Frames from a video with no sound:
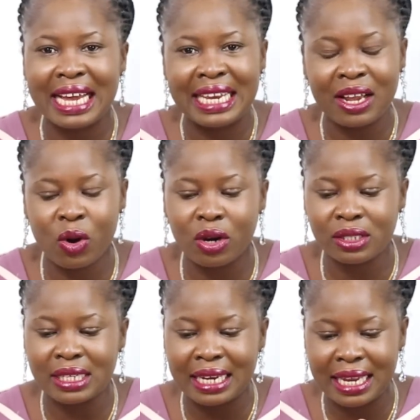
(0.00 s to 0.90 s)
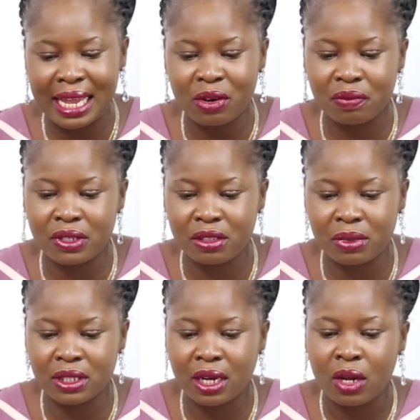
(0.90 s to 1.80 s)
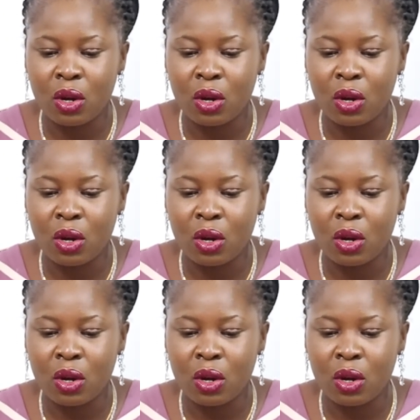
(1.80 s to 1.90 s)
at the end of the semester.